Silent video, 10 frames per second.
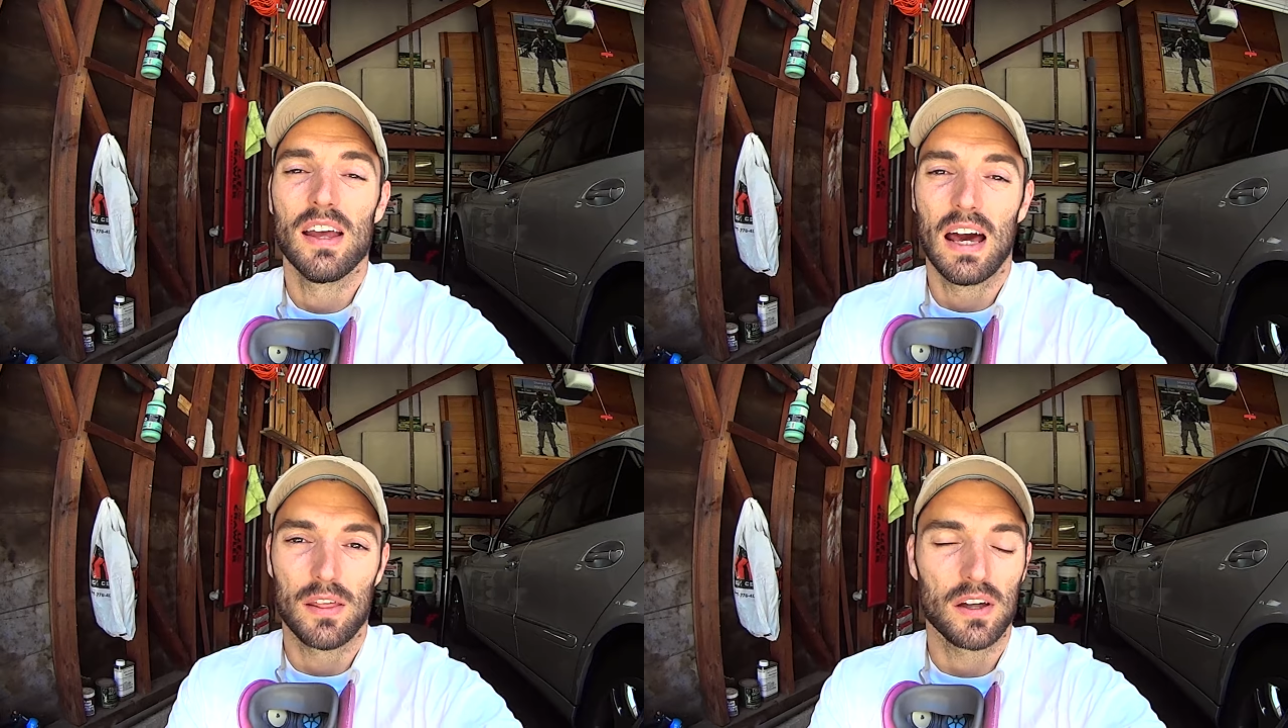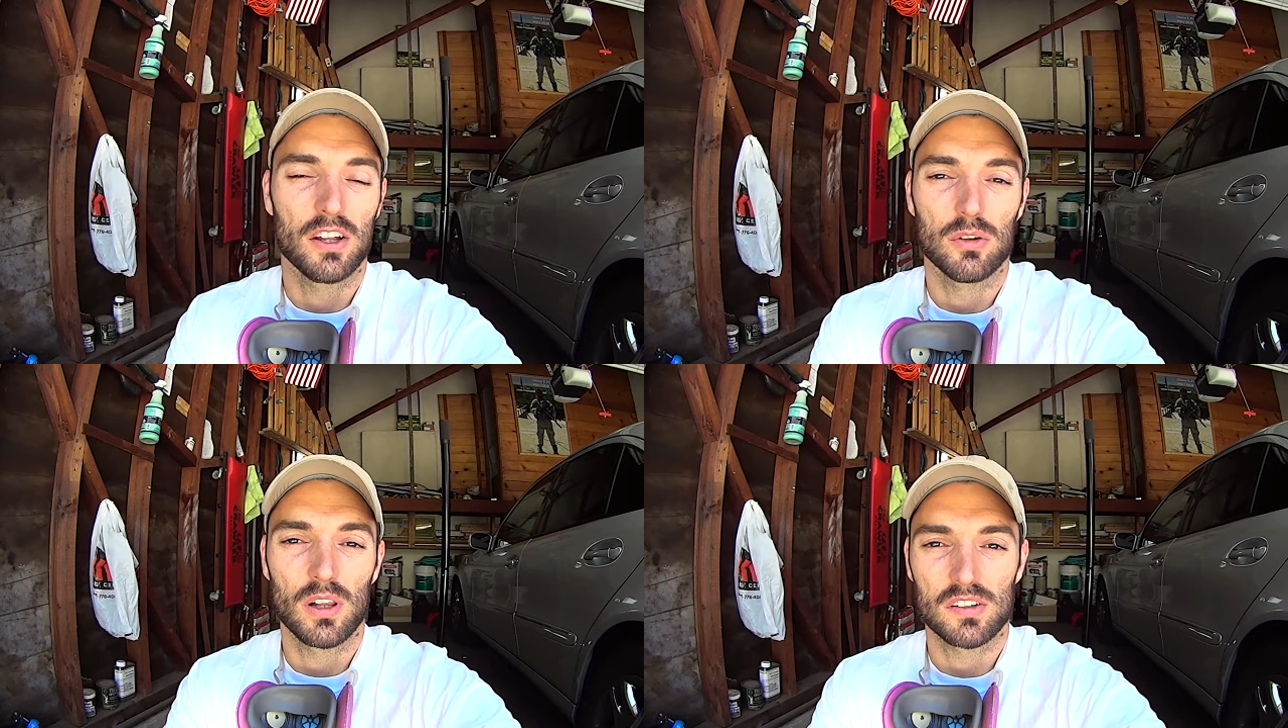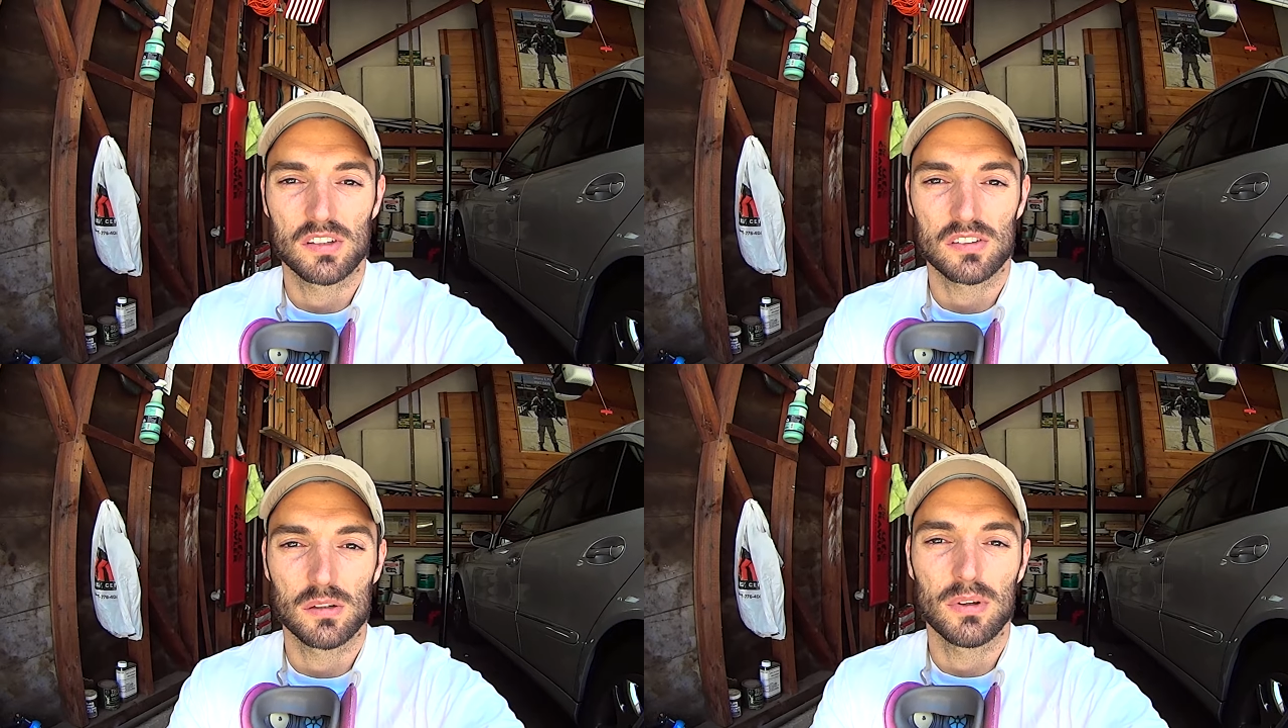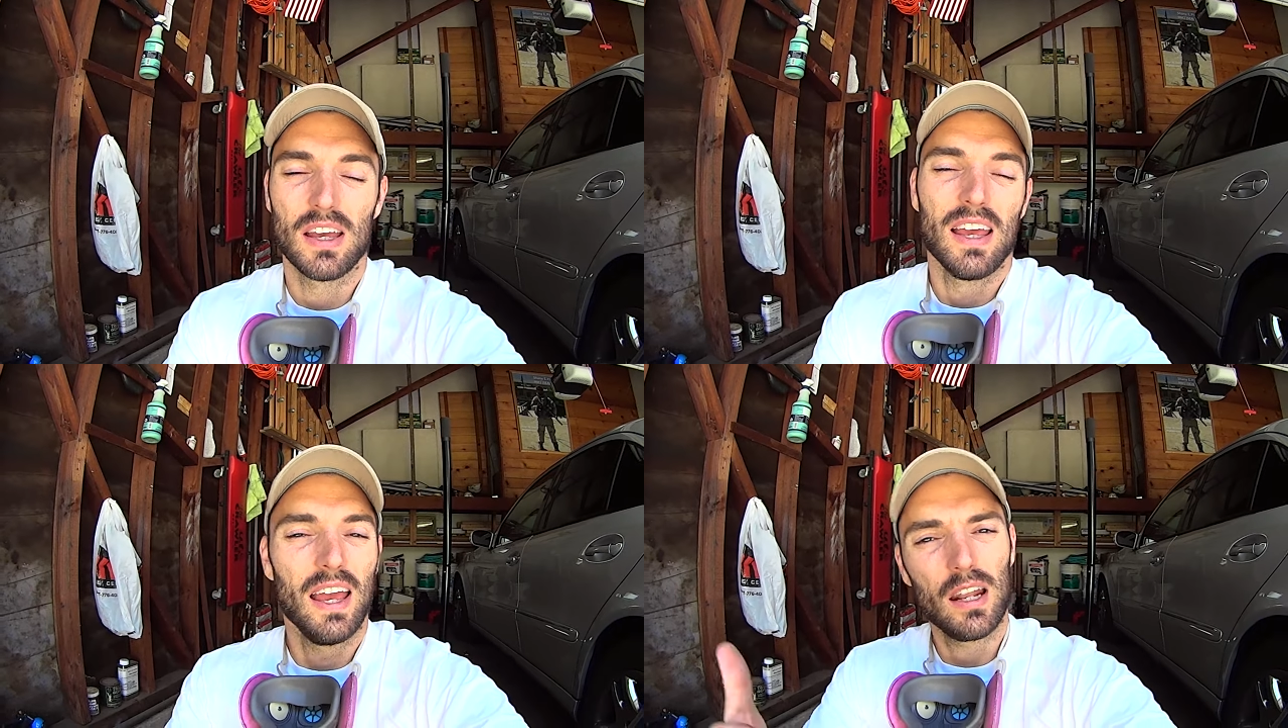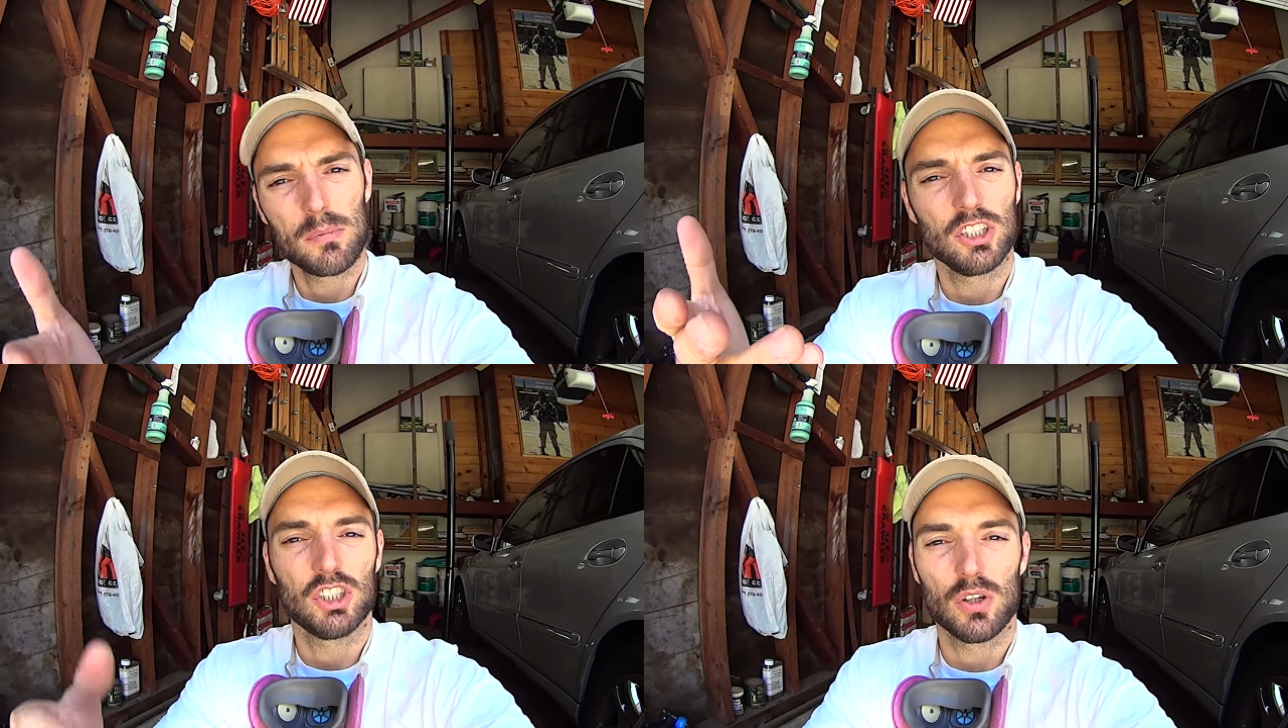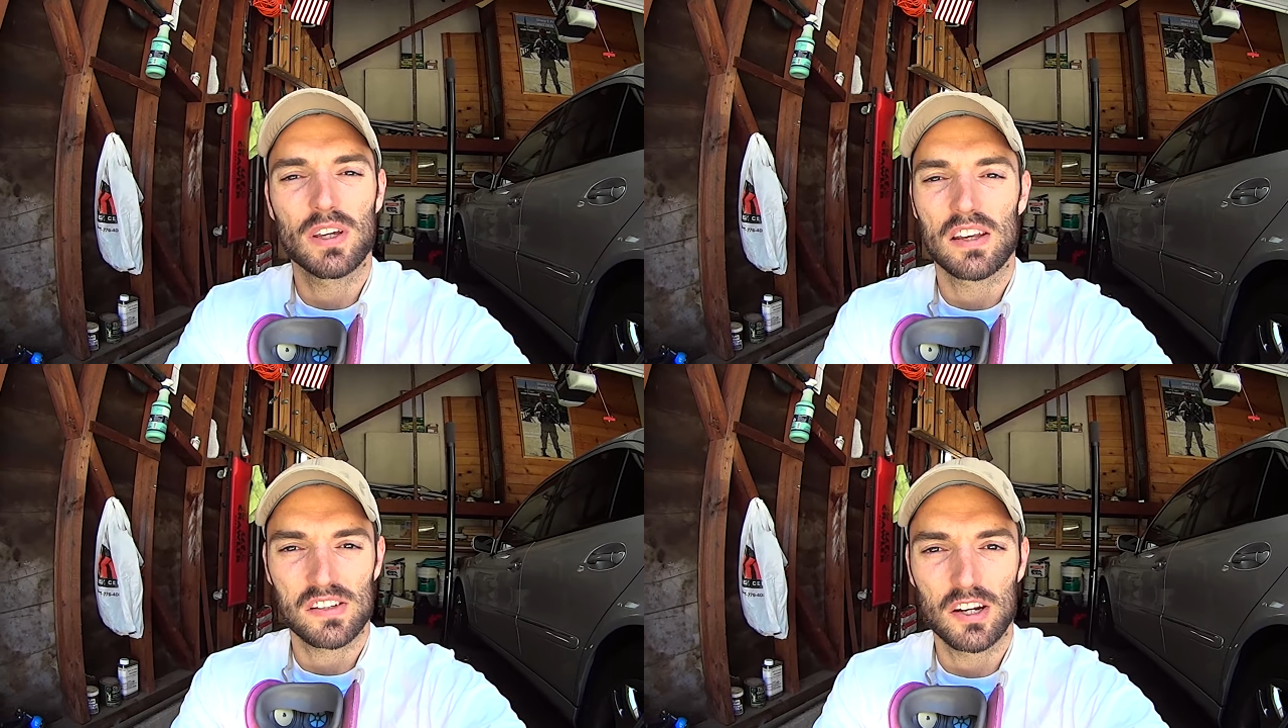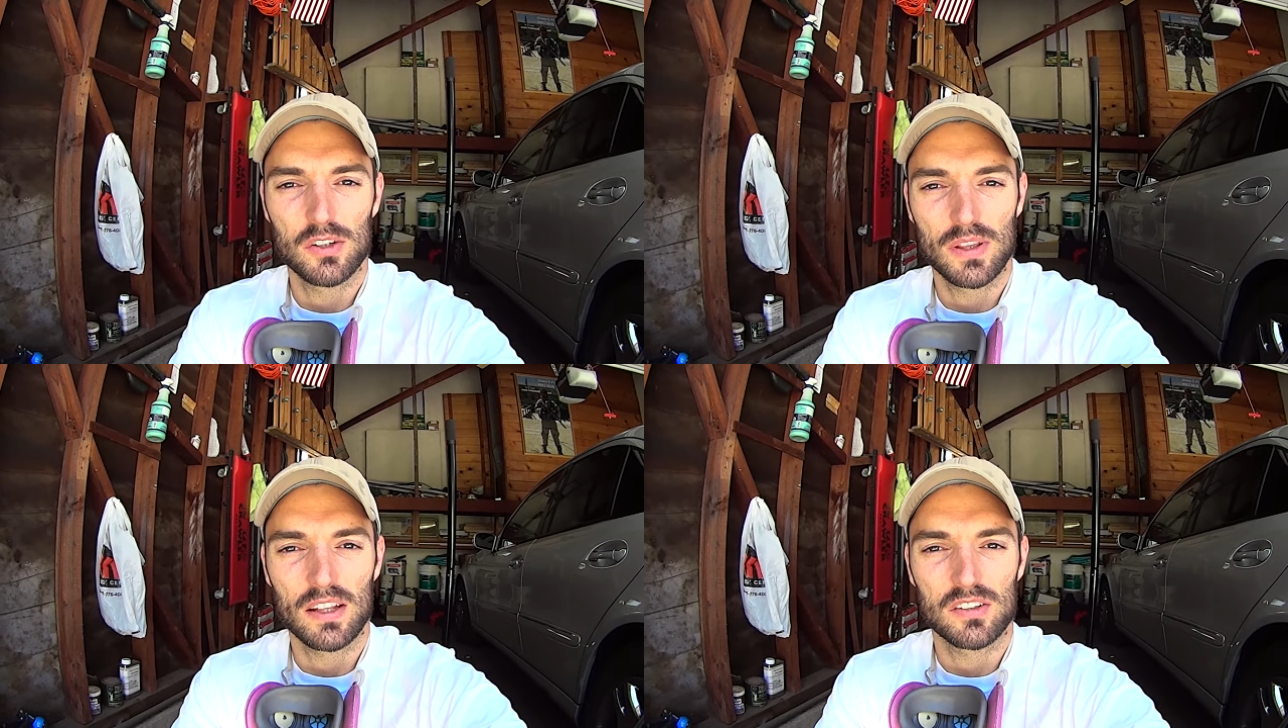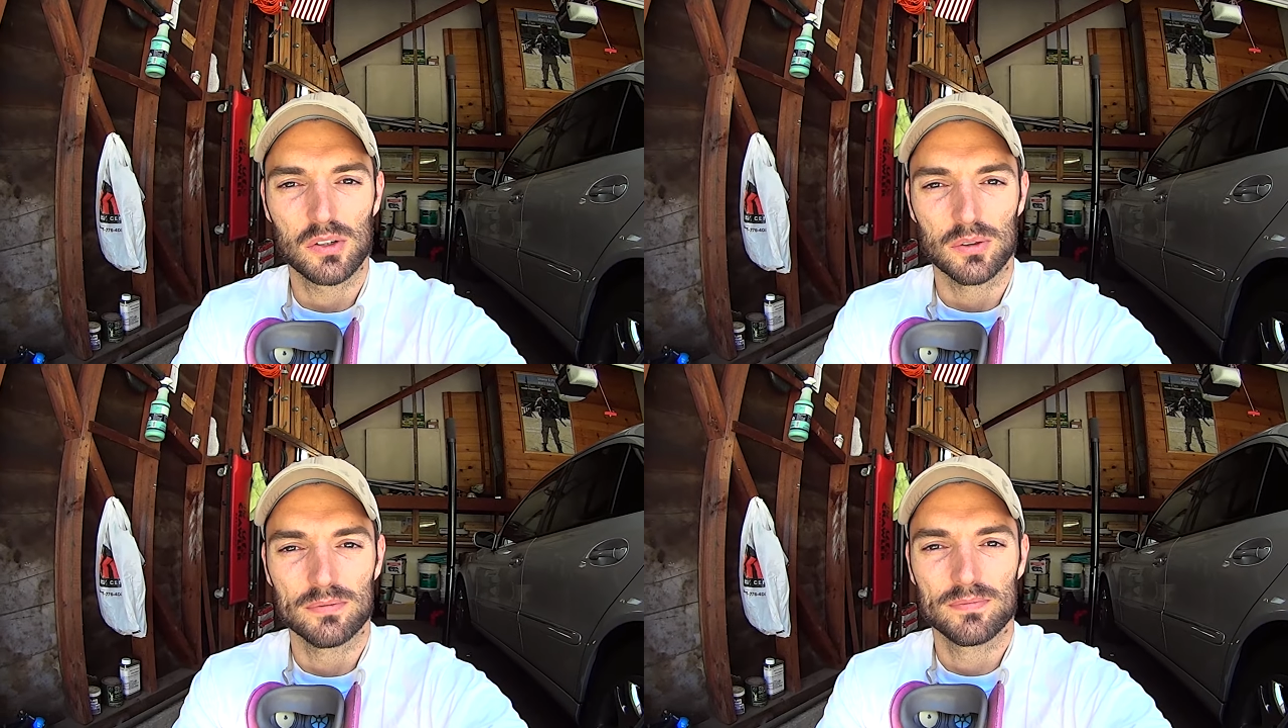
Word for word: out of the hydraulic system. And I'm going to show you guys how to do that too.